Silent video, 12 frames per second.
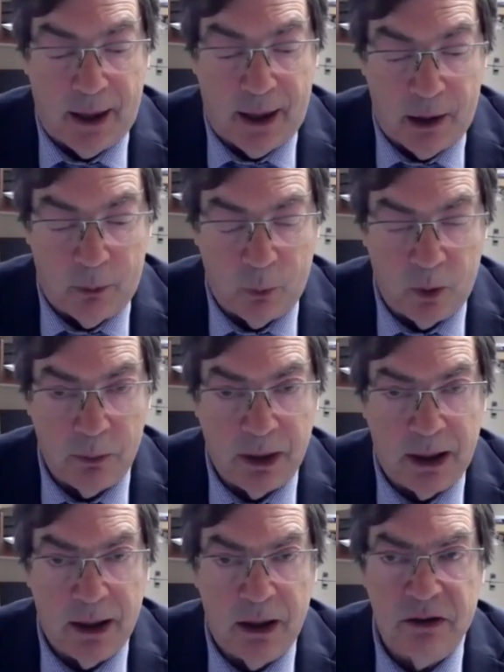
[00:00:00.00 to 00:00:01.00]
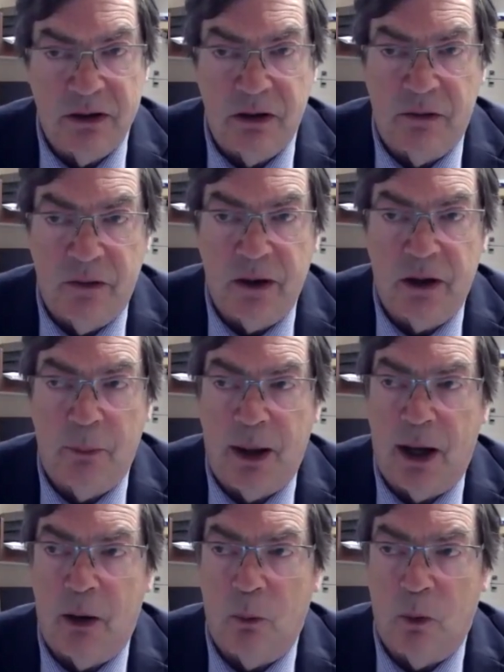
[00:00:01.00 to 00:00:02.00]
And we began to think
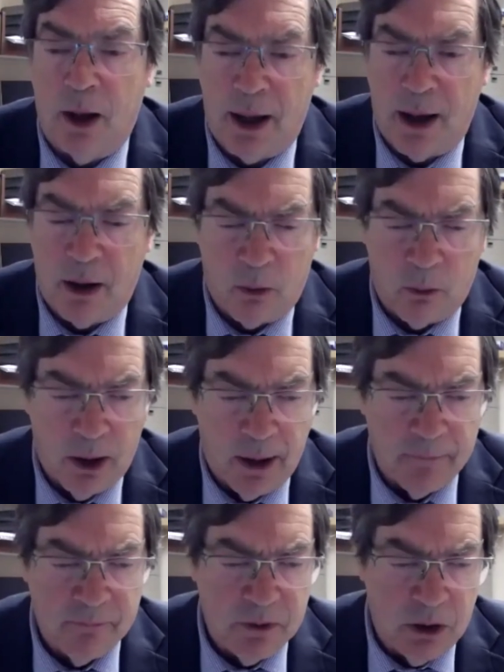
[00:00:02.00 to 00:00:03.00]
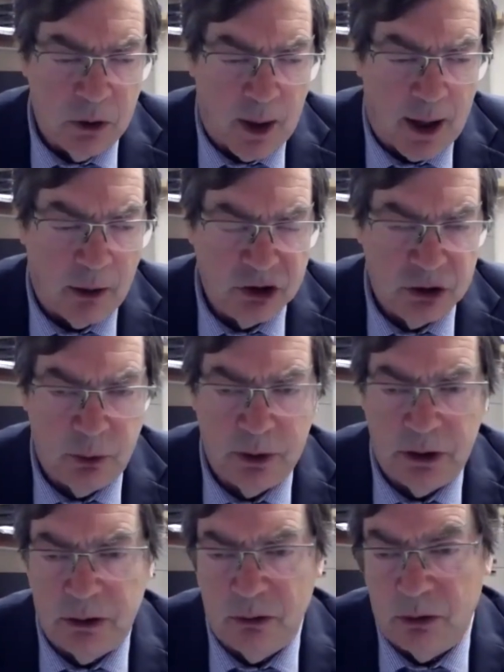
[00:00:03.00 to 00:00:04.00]
about, well, how should
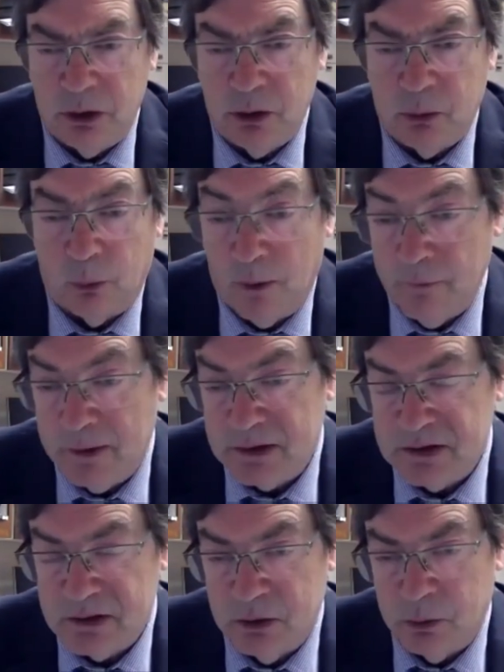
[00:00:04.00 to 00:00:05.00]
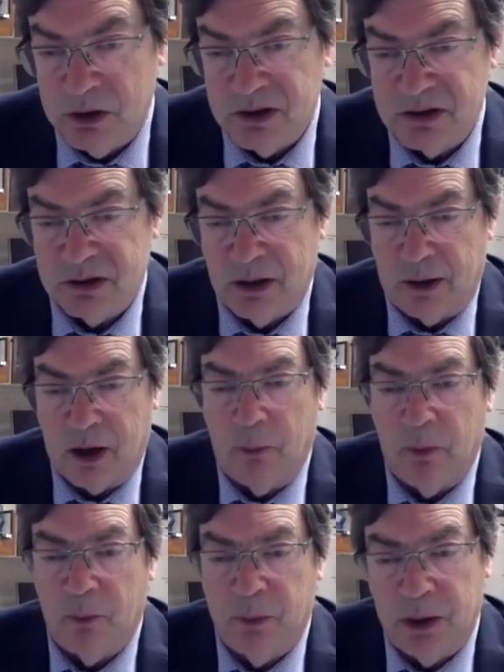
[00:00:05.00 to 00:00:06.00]
we, run this? Do we just let a
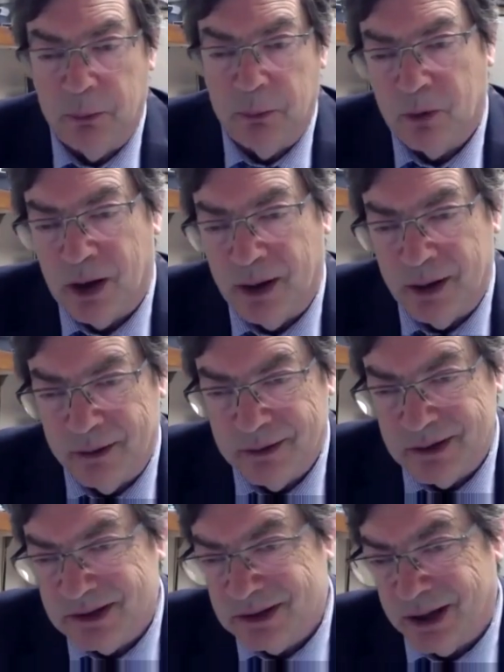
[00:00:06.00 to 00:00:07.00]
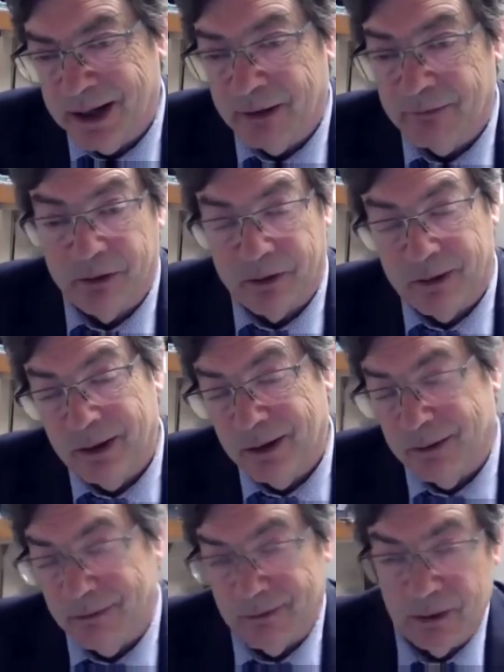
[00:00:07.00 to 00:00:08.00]
couple of people kind of decide
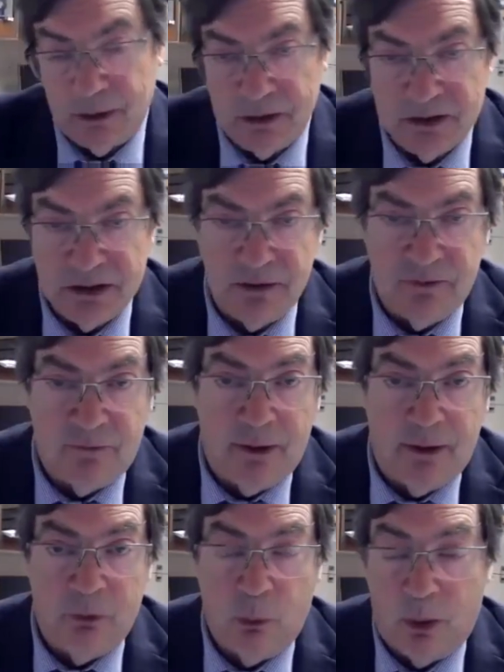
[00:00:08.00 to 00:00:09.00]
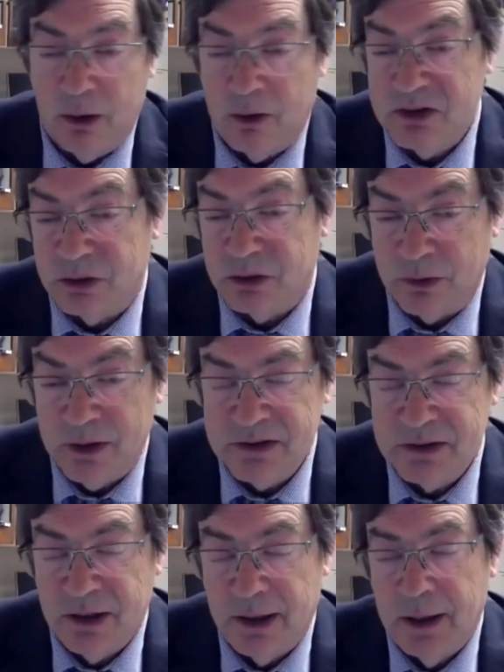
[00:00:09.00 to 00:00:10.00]
everything and see if everyone else
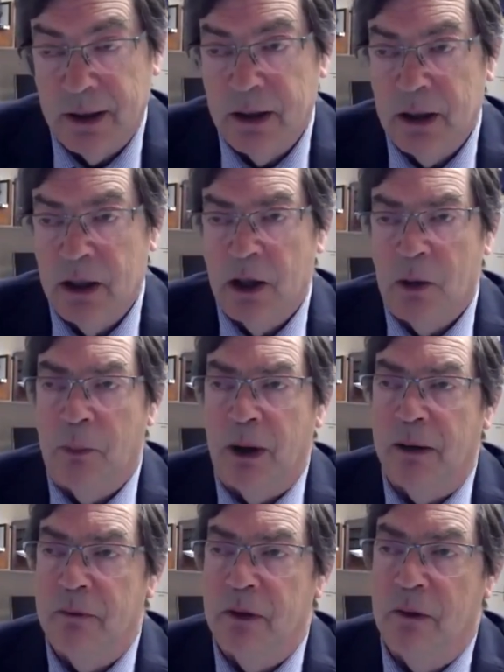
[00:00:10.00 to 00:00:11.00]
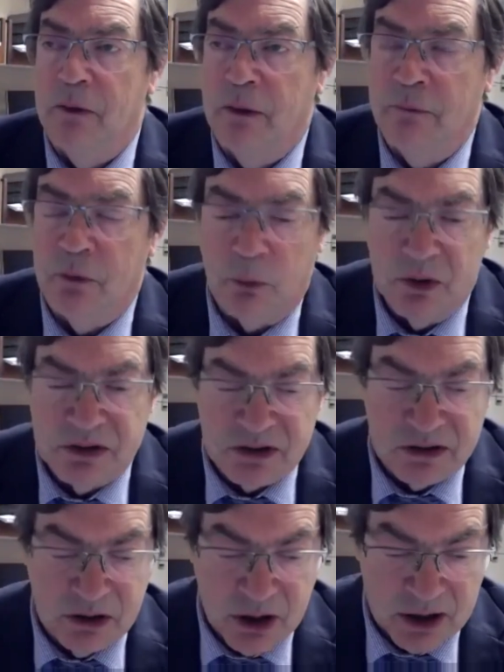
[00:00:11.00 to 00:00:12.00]
agrees? But then there was
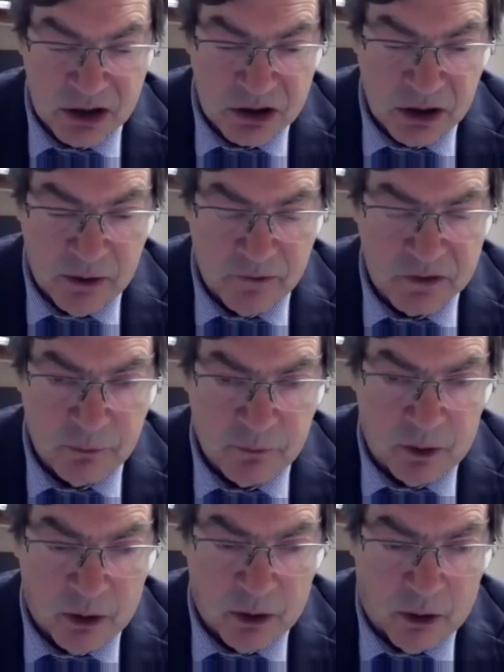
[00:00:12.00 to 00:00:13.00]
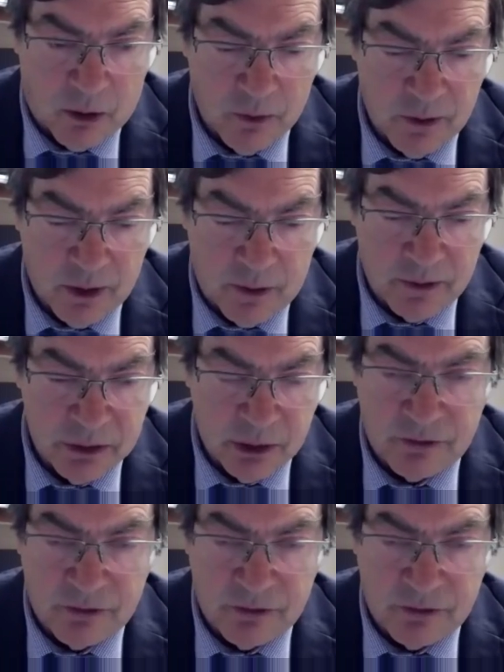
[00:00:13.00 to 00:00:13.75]
a suggestion of something called the